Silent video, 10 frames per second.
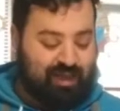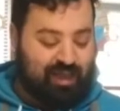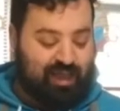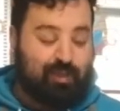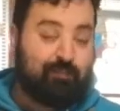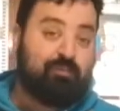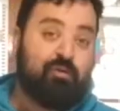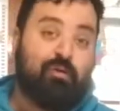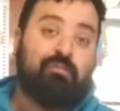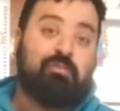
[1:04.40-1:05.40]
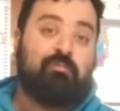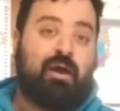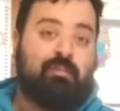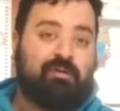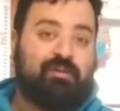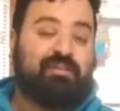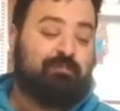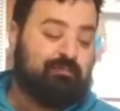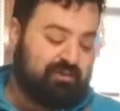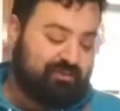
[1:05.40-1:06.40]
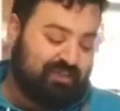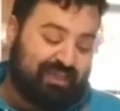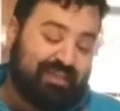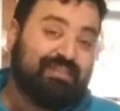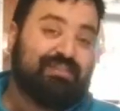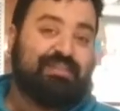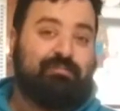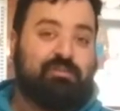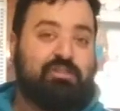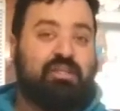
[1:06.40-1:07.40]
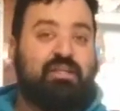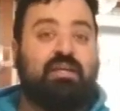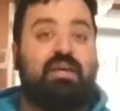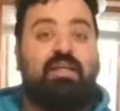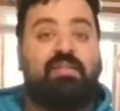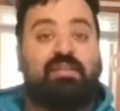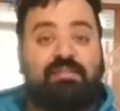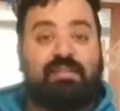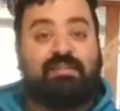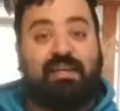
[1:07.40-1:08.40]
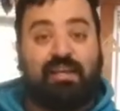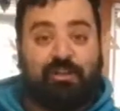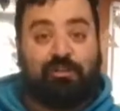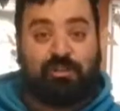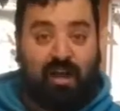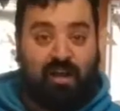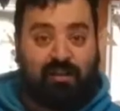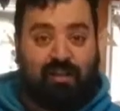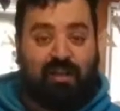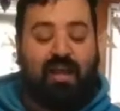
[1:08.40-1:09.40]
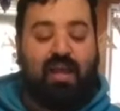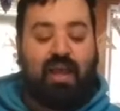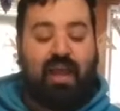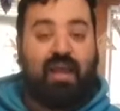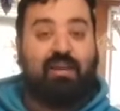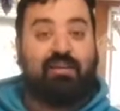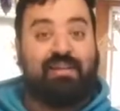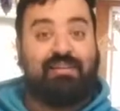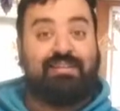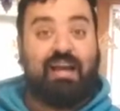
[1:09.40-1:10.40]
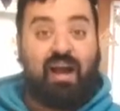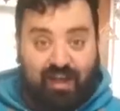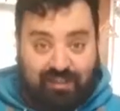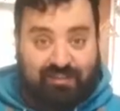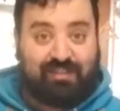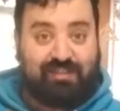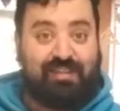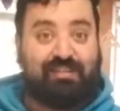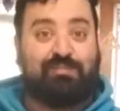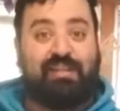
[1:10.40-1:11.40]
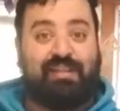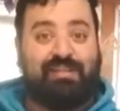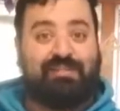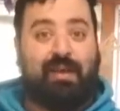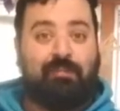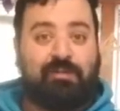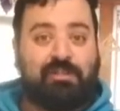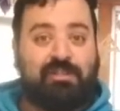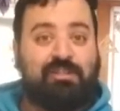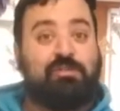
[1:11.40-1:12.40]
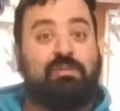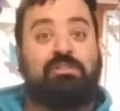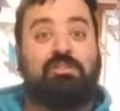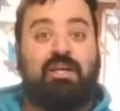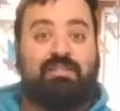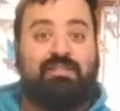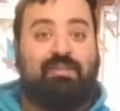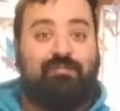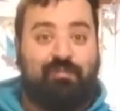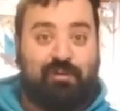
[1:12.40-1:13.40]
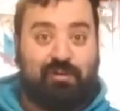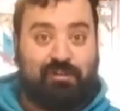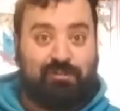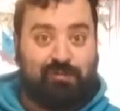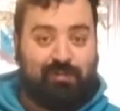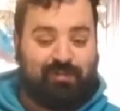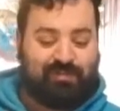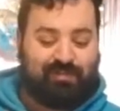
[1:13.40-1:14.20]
a probe thermometer that's built into the machine that sits in your chocolate and constantly is reading the temperature to adjust for your controls.